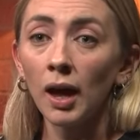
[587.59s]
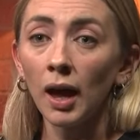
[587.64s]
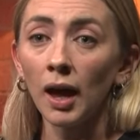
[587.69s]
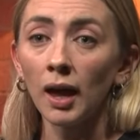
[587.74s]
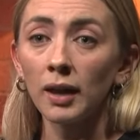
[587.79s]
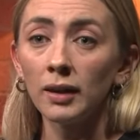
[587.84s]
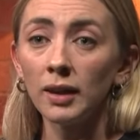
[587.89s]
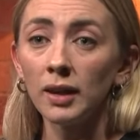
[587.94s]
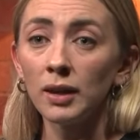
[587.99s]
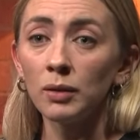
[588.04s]

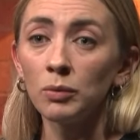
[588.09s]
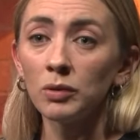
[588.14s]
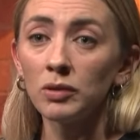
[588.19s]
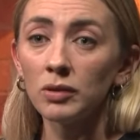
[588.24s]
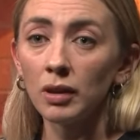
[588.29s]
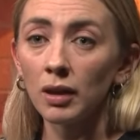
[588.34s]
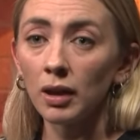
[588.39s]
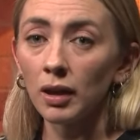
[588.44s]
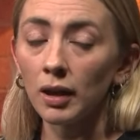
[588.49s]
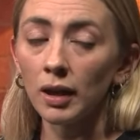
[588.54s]
And he was
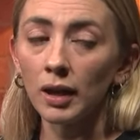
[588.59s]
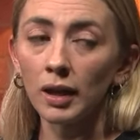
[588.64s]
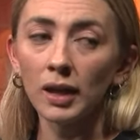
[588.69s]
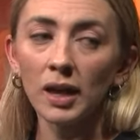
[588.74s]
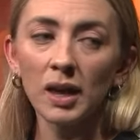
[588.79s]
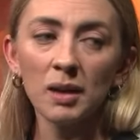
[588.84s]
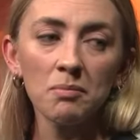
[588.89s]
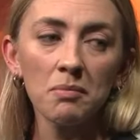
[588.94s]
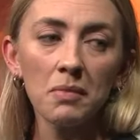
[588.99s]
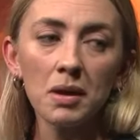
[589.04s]
like,
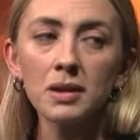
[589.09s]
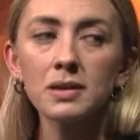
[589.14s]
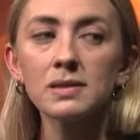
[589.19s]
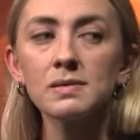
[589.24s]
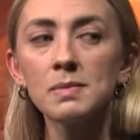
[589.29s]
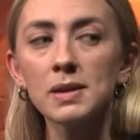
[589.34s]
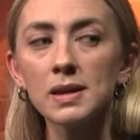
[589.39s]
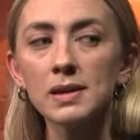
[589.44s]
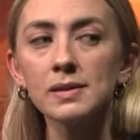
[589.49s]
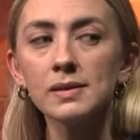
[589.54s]
it makes
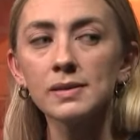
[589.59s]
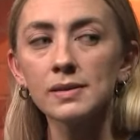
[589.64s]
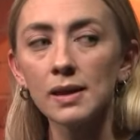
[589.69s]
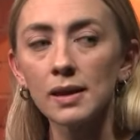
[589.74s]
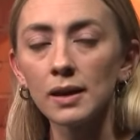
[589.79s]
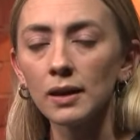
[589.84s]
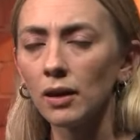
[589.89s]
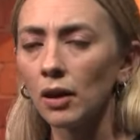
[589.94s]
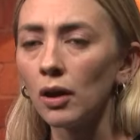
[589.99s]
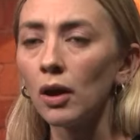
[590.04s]
me
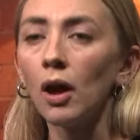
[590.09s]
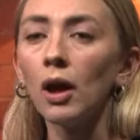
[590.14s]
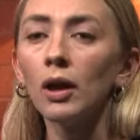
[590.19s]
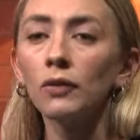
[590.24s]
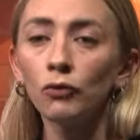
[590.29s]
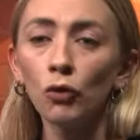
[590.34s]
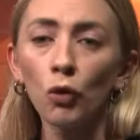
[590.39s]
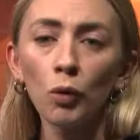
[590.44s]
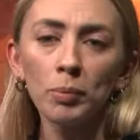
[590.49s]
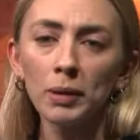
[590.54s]
sick. I've
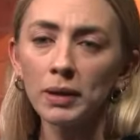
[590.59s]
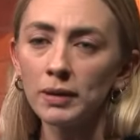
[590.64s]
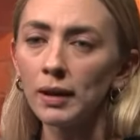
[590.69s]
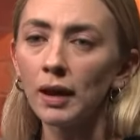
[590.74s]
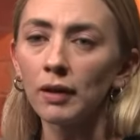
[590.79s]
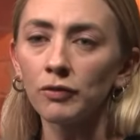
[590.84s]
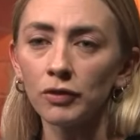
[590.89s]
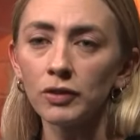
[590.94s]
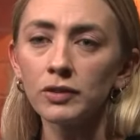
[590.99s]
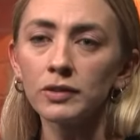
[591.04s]
got a
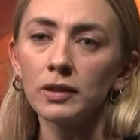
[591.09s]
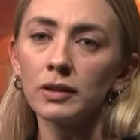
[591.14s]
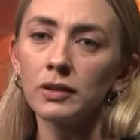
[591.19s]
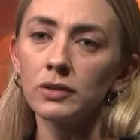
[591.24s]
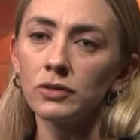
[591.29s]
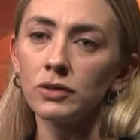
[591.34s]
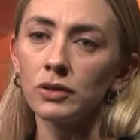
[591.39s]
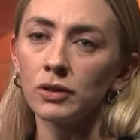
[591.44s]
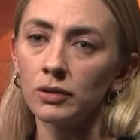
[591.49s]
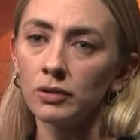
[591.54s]
PDF, I'll send it
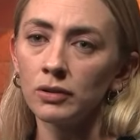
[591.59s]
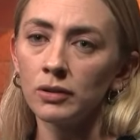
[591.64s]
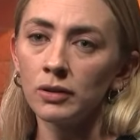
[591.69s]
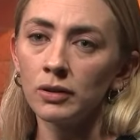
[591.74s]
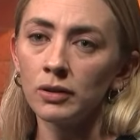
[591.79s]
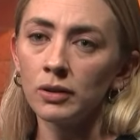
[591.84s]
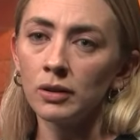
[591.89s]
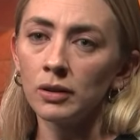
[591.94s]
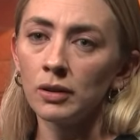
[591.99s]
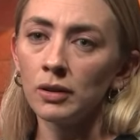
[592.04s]
to you. Brilliant,